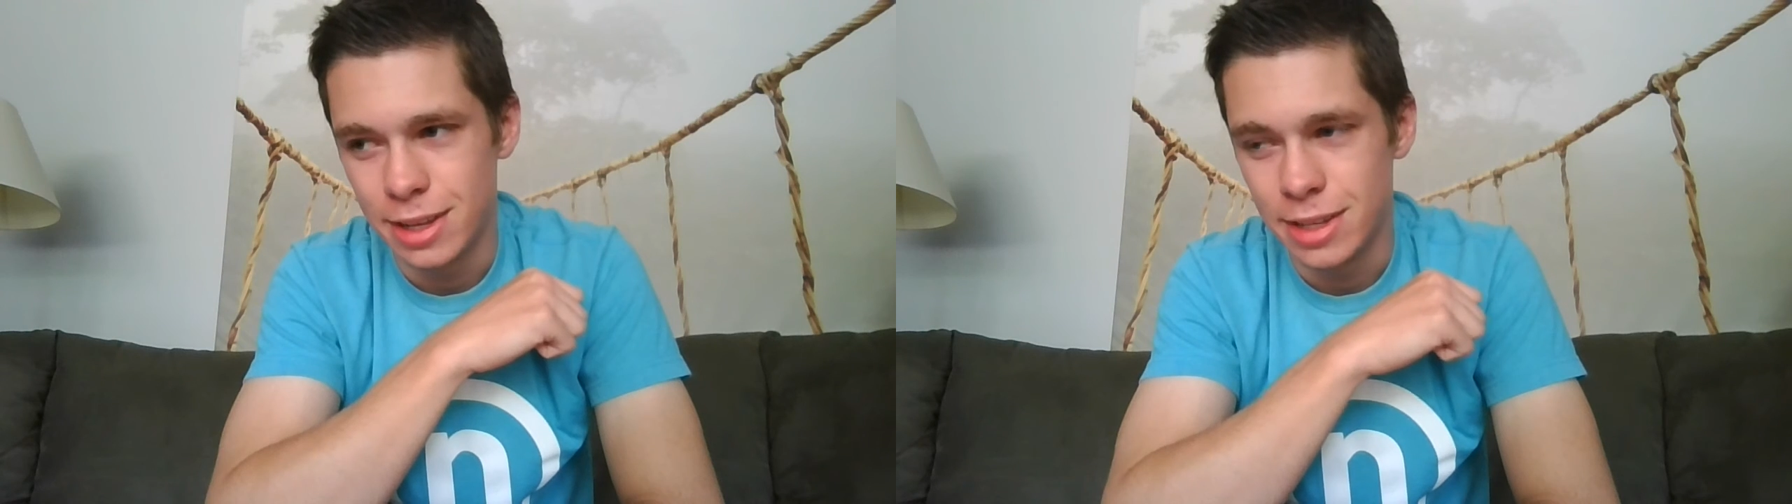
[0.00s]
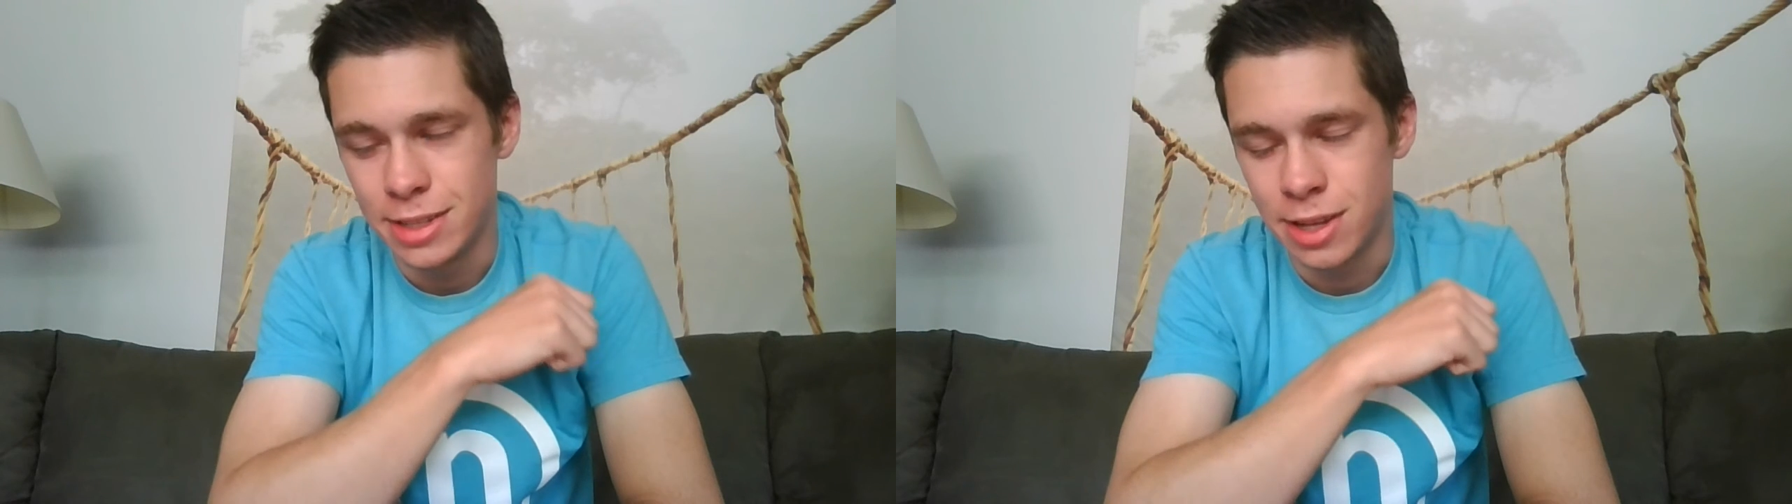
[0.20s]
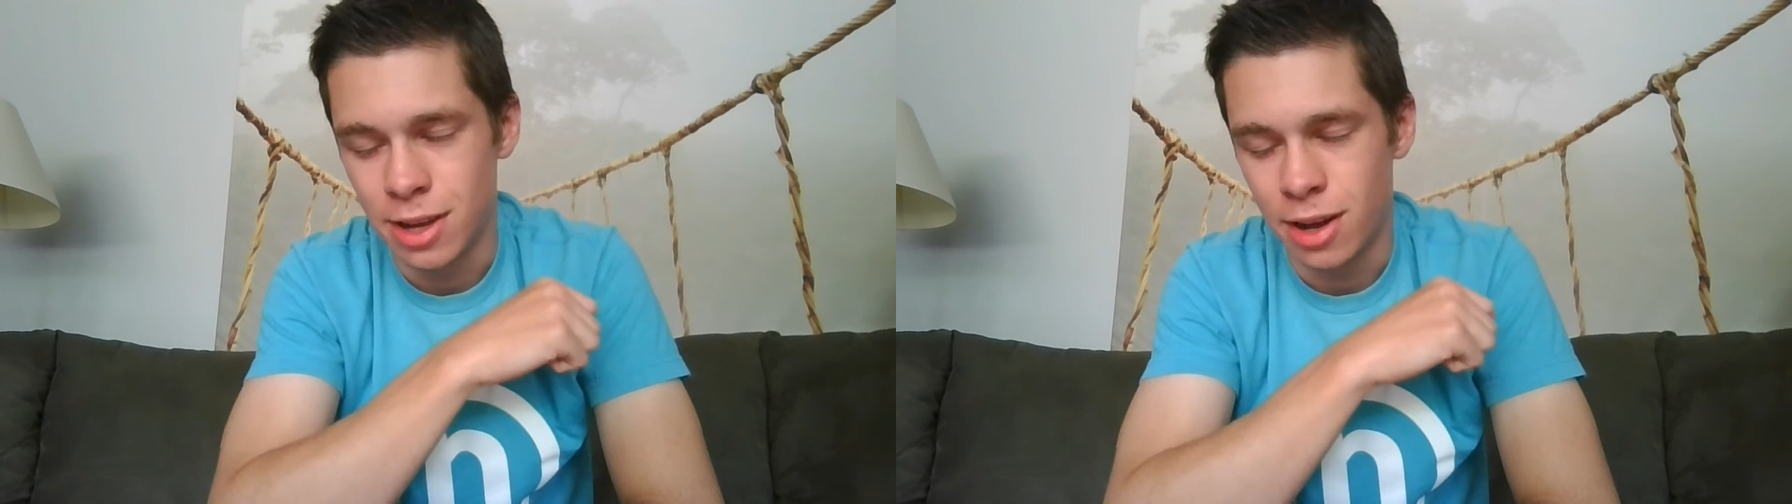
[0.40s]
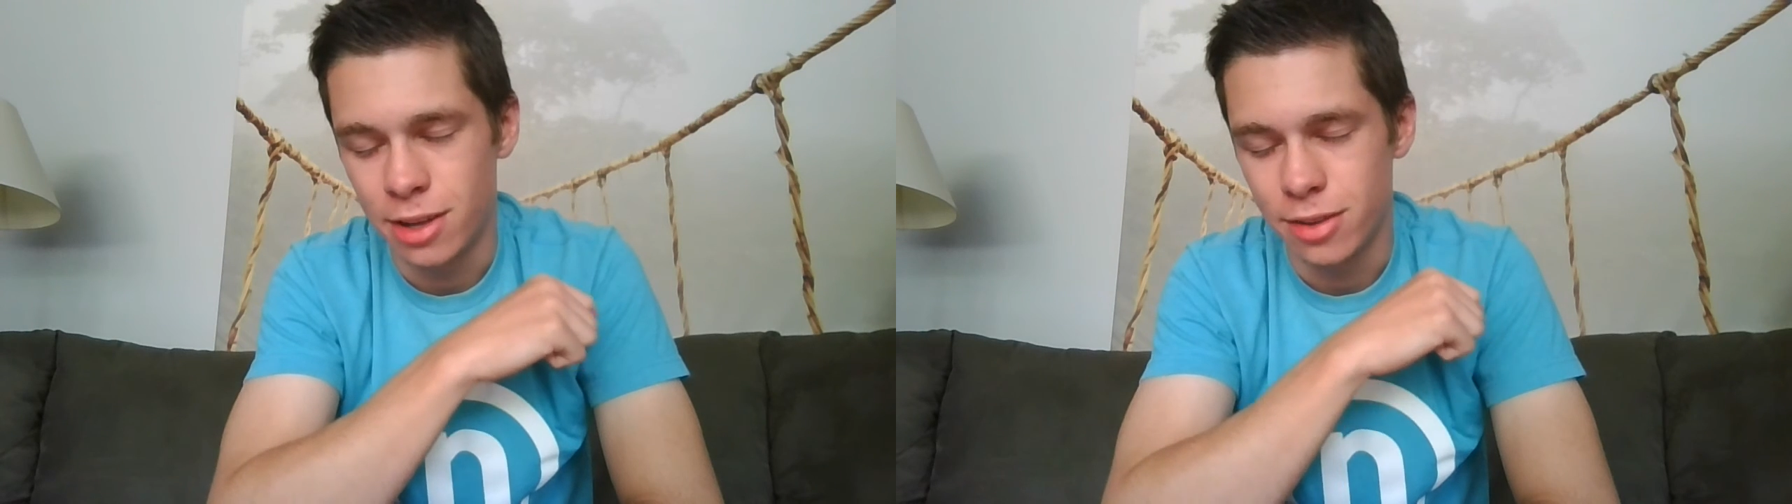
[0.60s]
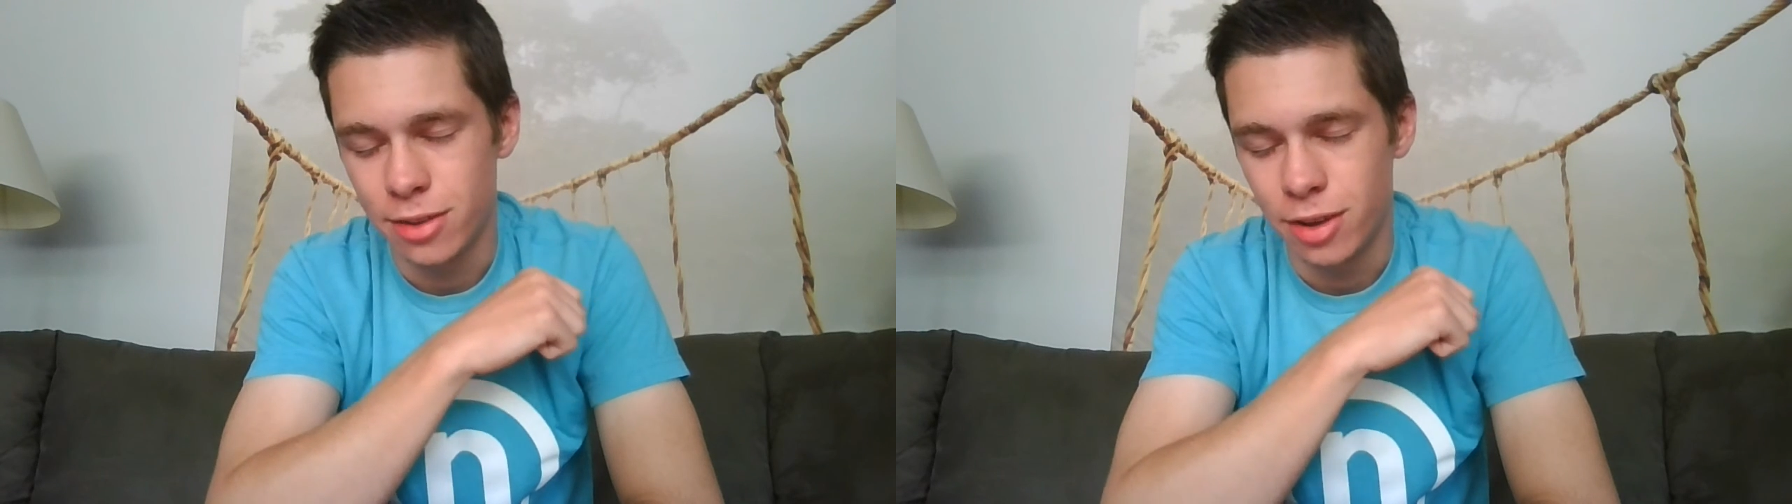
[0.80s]
is
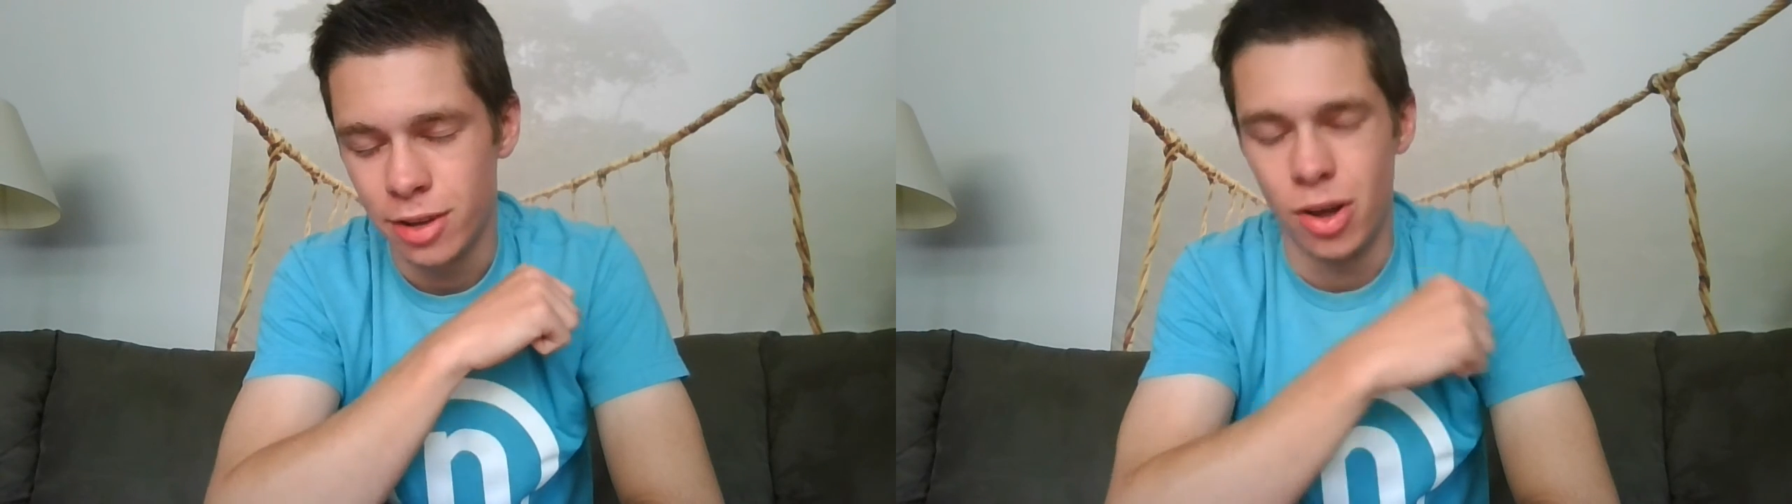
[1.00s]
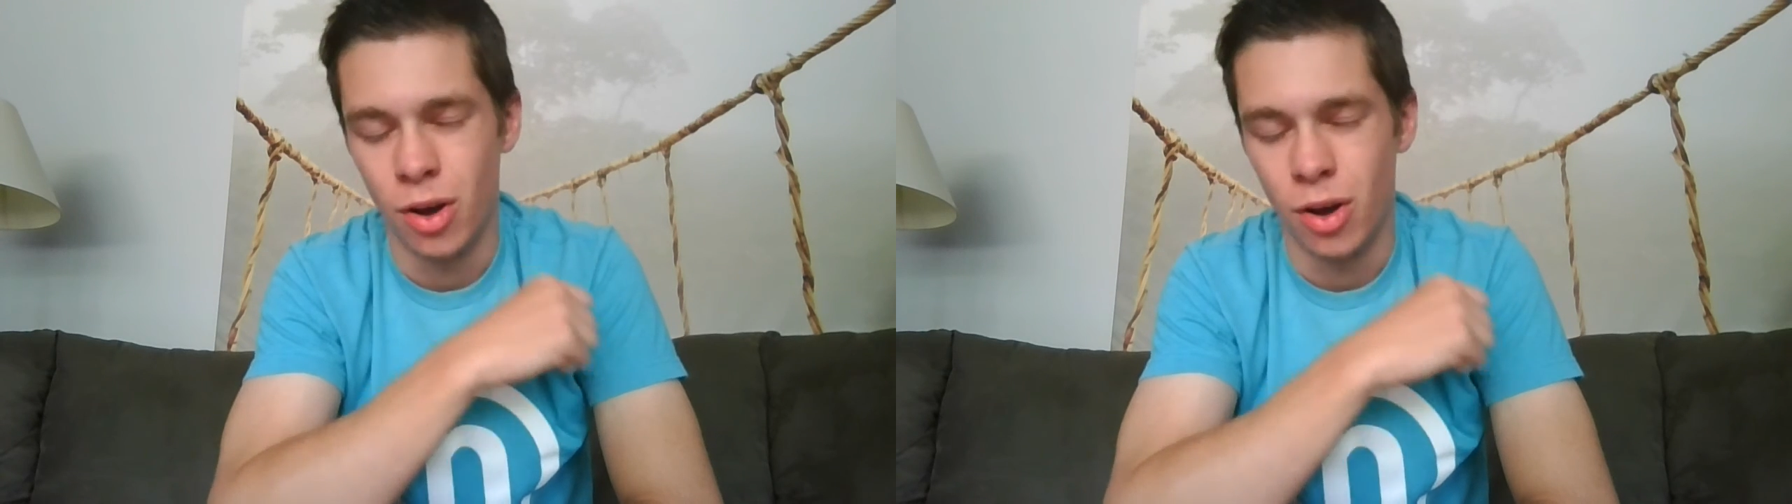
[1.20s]
not an